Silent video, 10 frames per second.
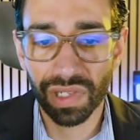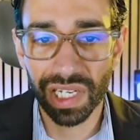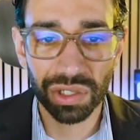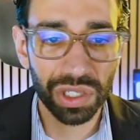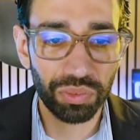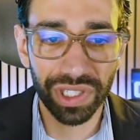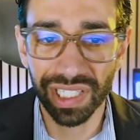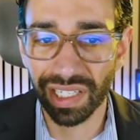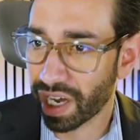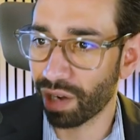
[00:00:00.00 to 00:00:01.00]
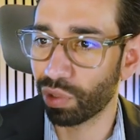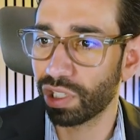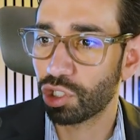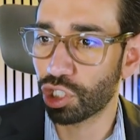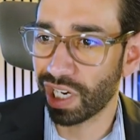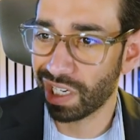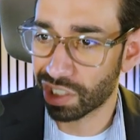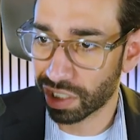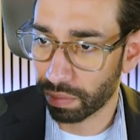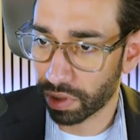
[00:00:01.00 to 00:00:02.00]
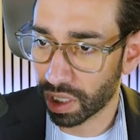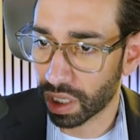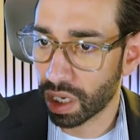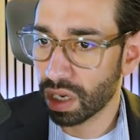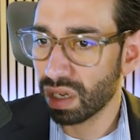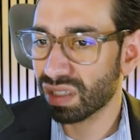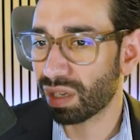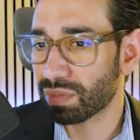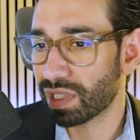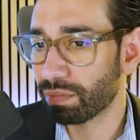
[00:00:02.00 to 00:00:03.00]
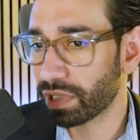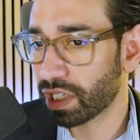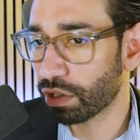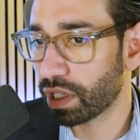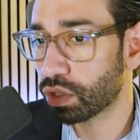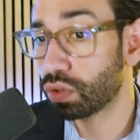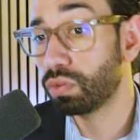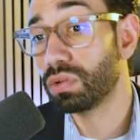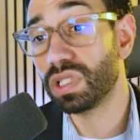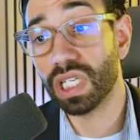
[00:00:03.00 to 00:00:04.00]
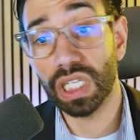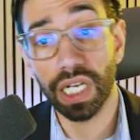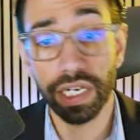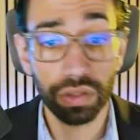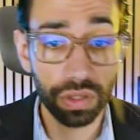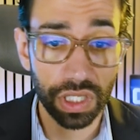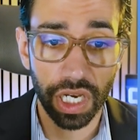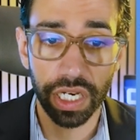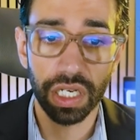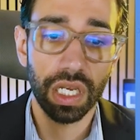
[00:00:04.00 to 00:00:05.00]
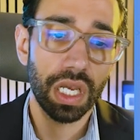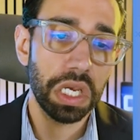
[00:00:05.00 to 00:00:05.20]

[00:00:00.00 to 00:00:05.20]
let's just pretend that I want to change something. So I'm simply going to decline to sign